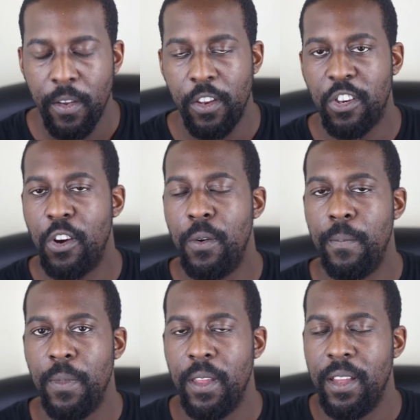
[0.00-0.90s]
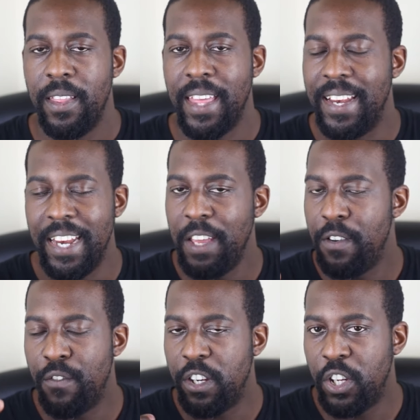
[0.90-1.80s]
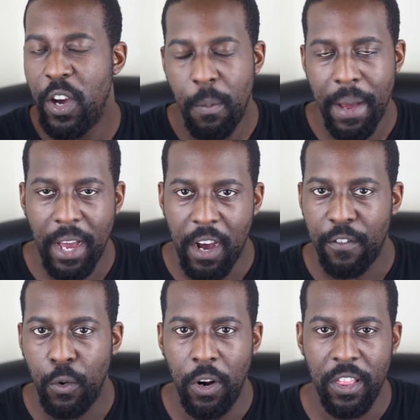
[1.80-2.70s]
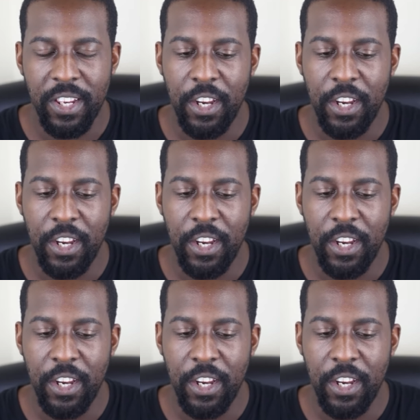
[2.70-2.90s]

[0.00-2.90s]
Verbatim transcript: So they didn't even return back after all of this